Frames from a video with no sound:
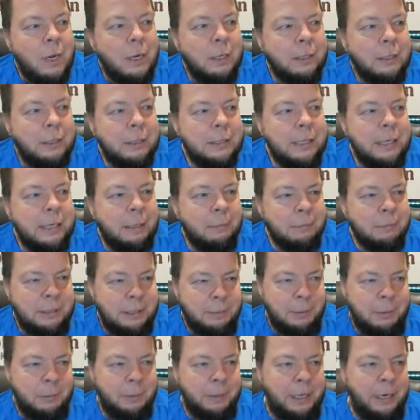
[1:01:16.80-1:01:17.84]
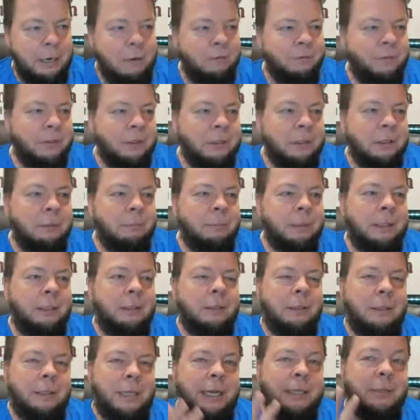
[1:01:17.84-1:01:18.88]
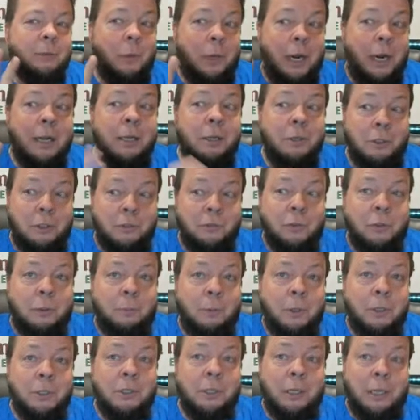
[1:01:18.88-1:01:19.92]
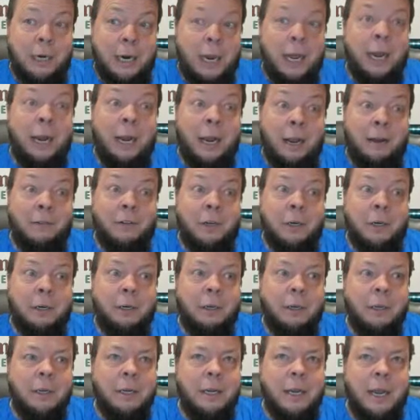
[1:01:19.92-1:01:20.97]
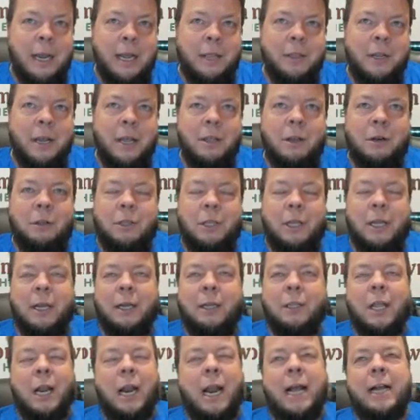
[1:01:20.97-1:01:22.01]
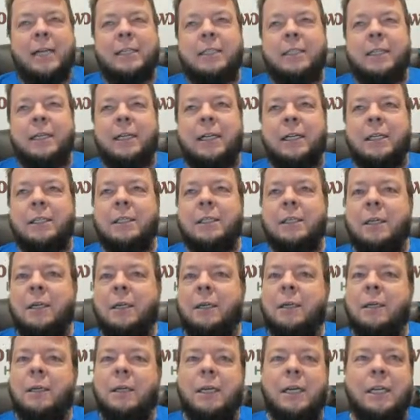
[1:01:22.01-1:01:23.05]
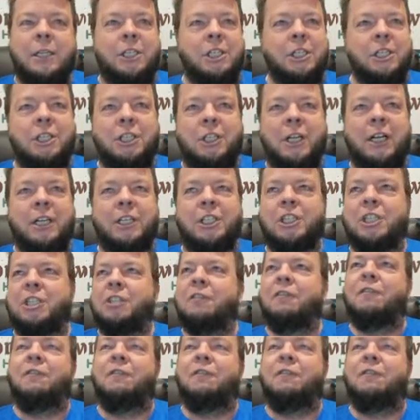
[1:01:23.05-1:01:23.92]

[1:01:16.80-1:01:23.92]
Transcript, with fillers: because they come see me when they don't feel good. But that's what I use it for personally, and I love it. And the other thing, and the last thing is, it just tastes